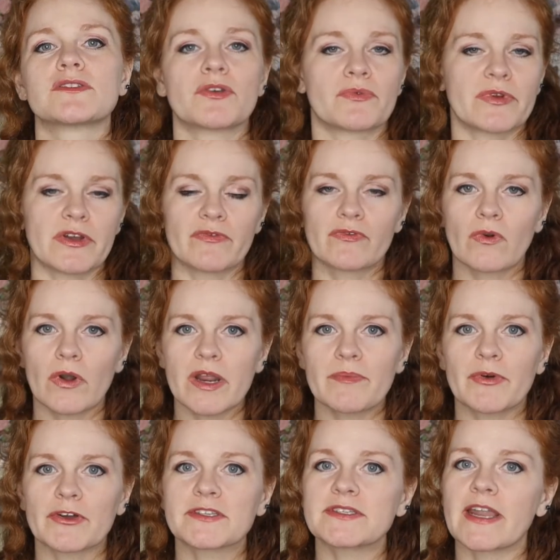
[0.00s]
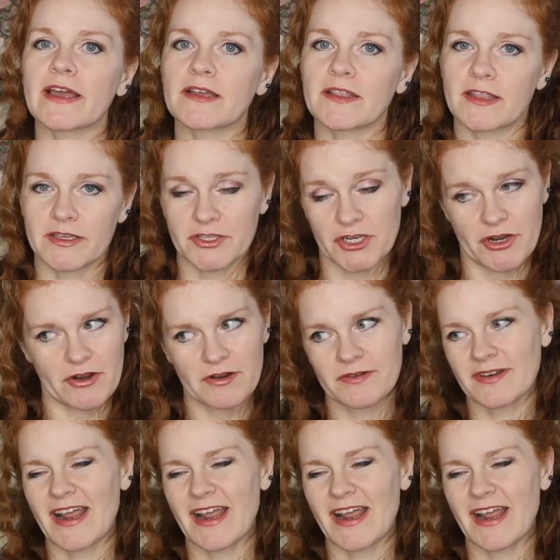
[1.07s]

to read 40 books this year.